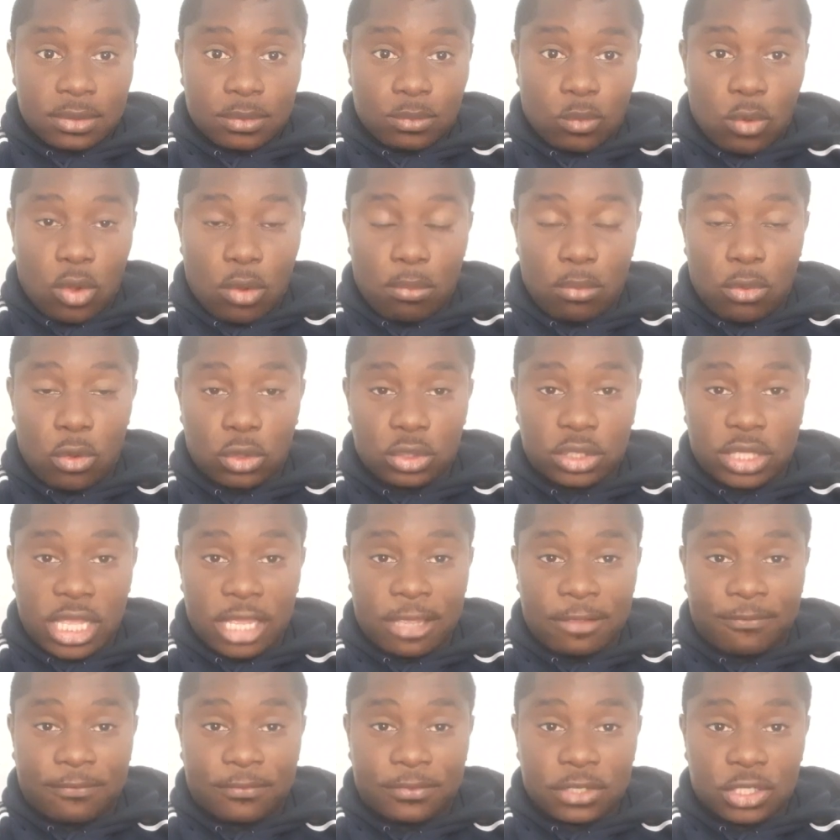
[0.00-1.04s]
One more
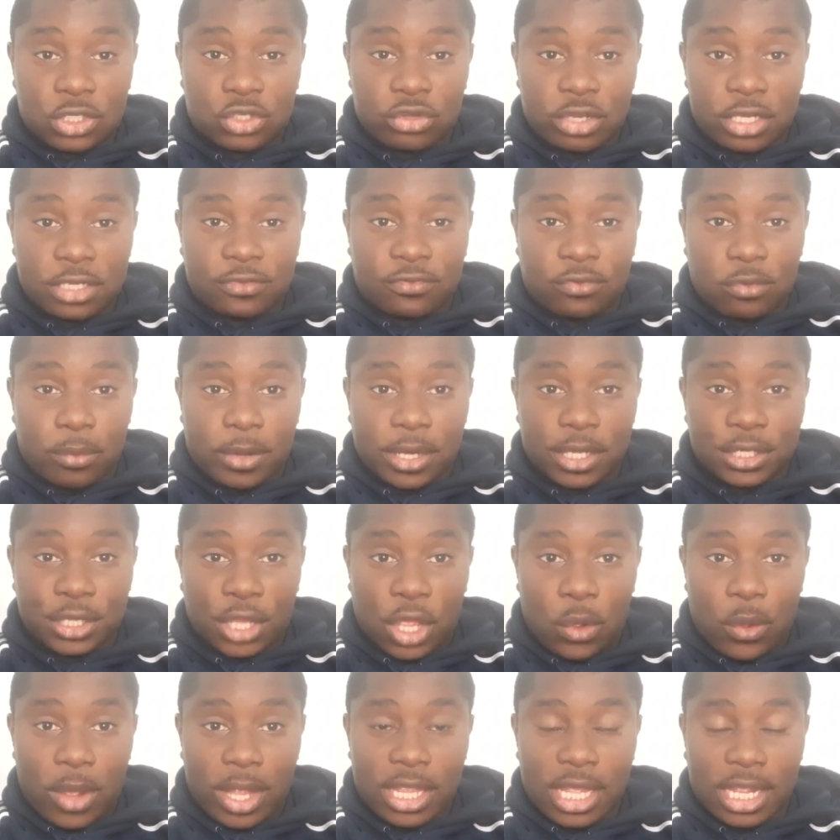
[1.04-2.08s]
day for the transfer
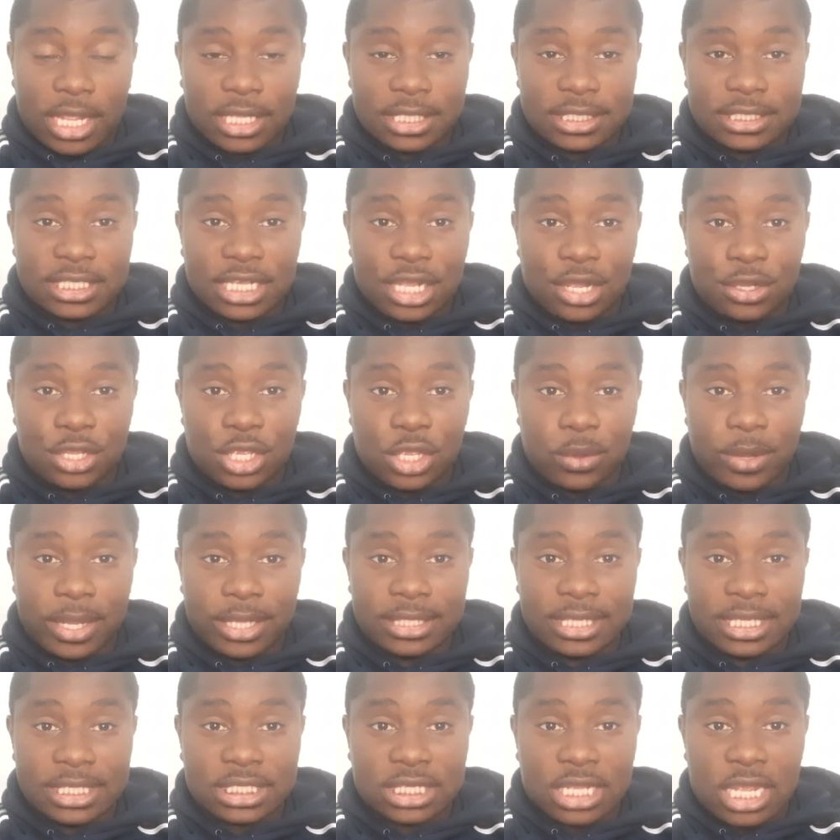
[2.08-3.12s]
window, and I can tell you
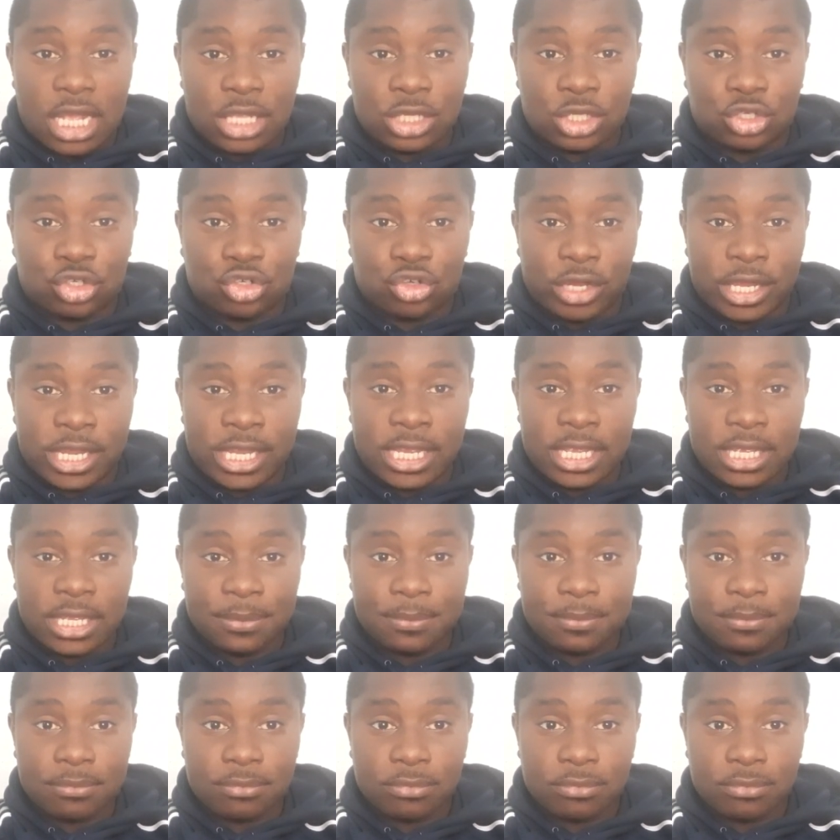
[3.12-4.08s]
in this country,